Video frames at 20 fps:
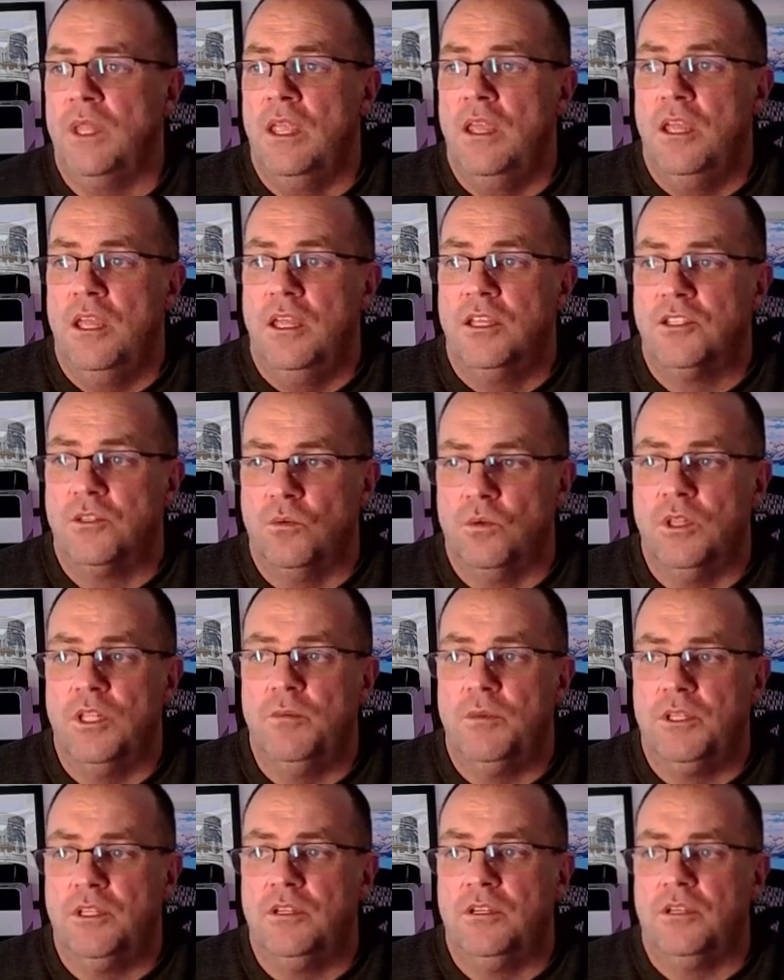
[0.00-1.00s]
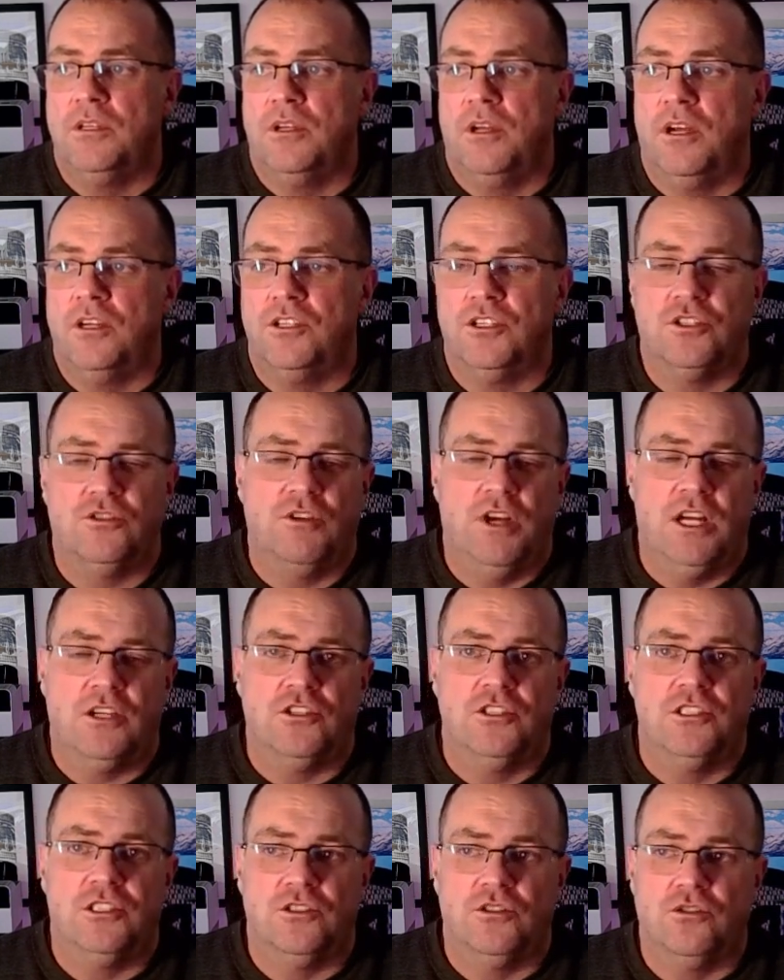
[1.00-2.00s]
So limit our
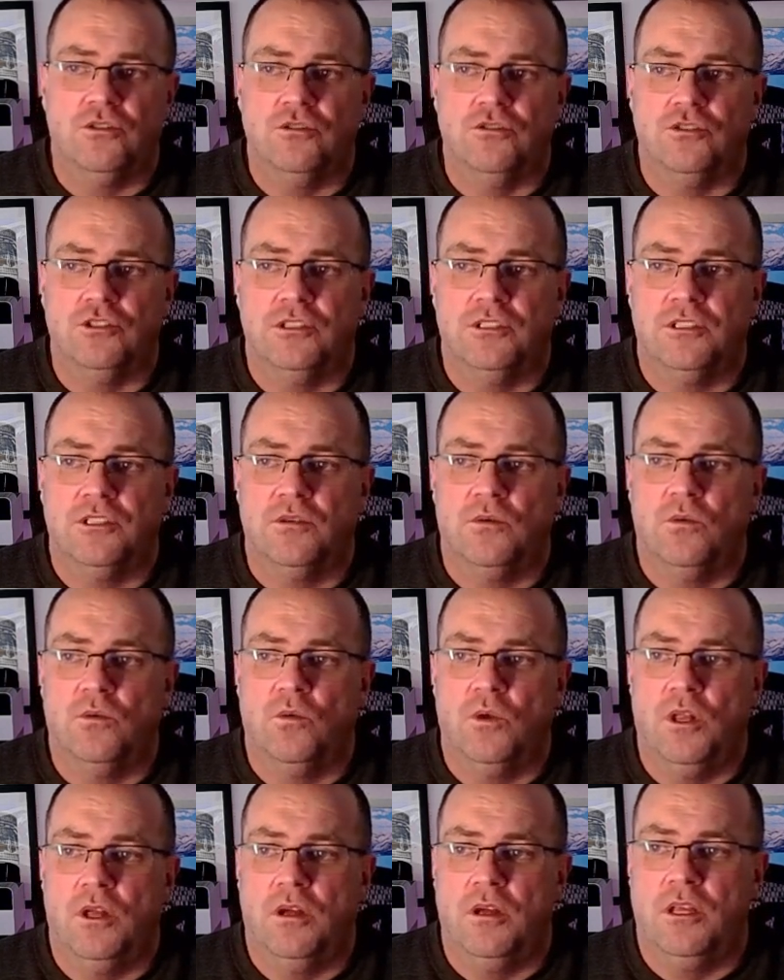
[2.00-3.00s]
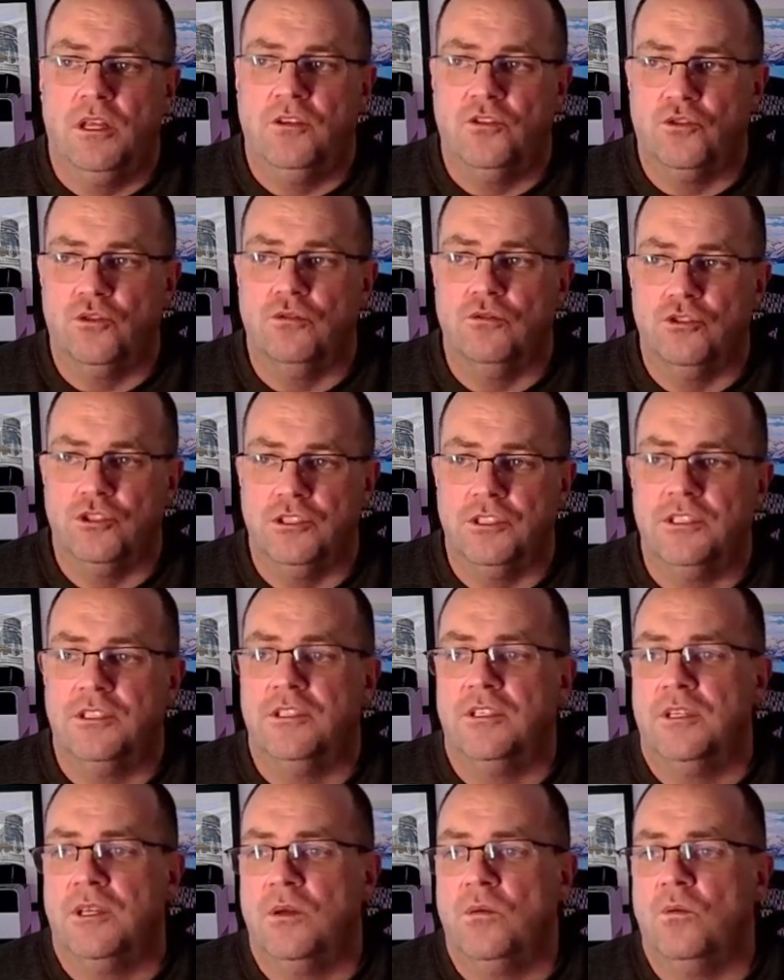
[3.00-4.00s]
distractions, intrusions
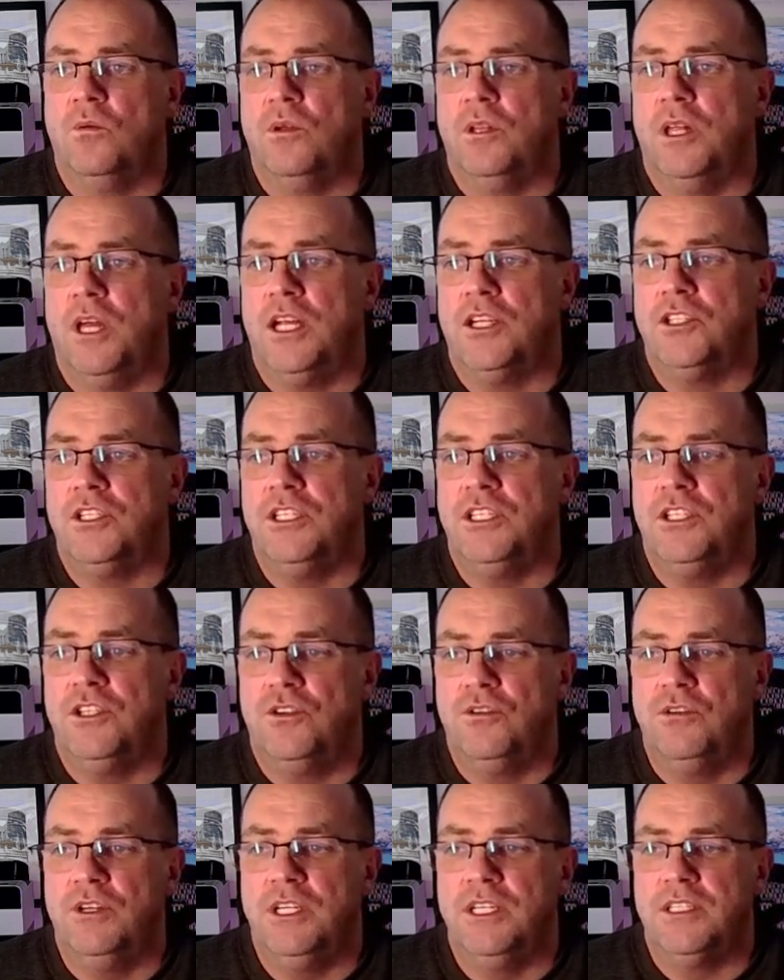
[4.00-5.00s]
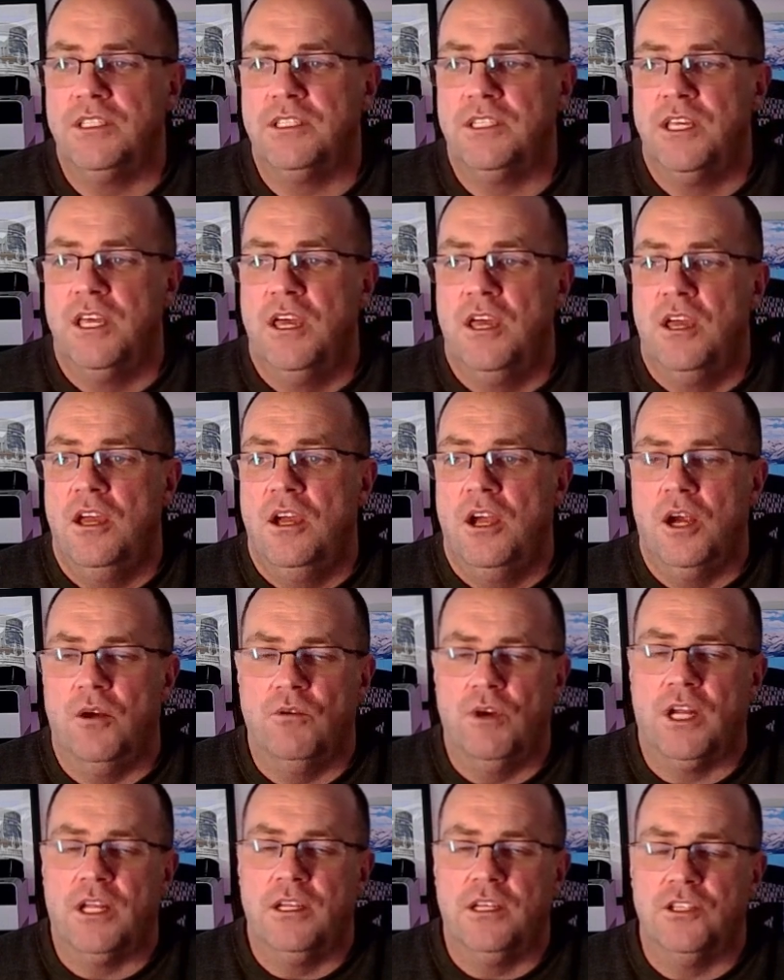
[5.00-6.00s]
will actually decrease our
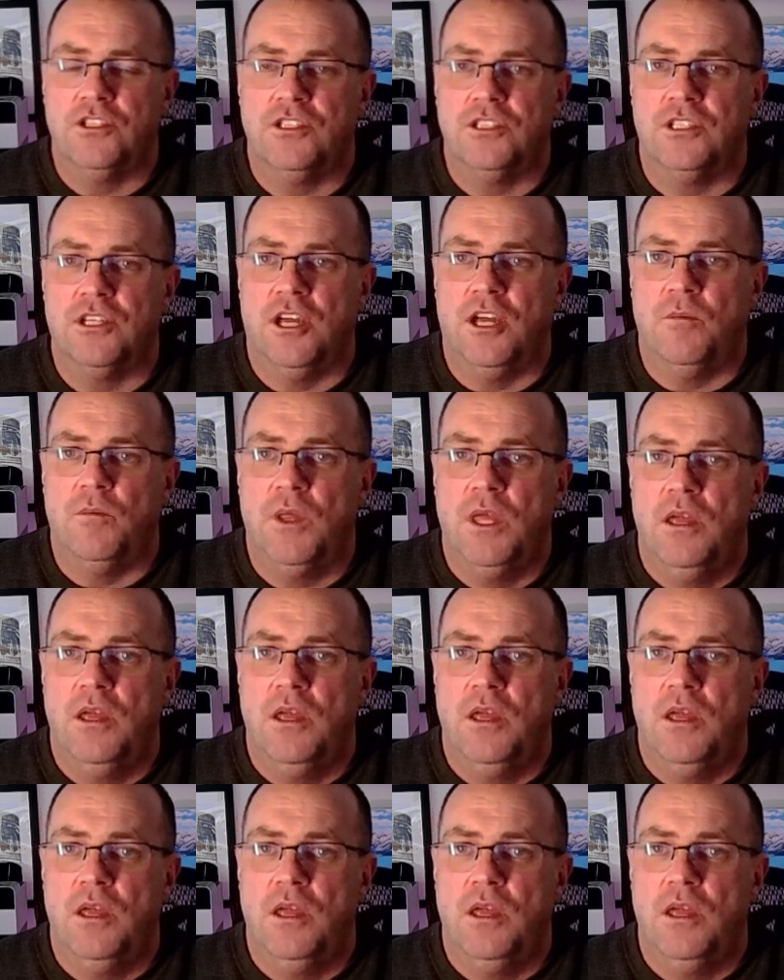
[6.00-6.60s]
recognition time.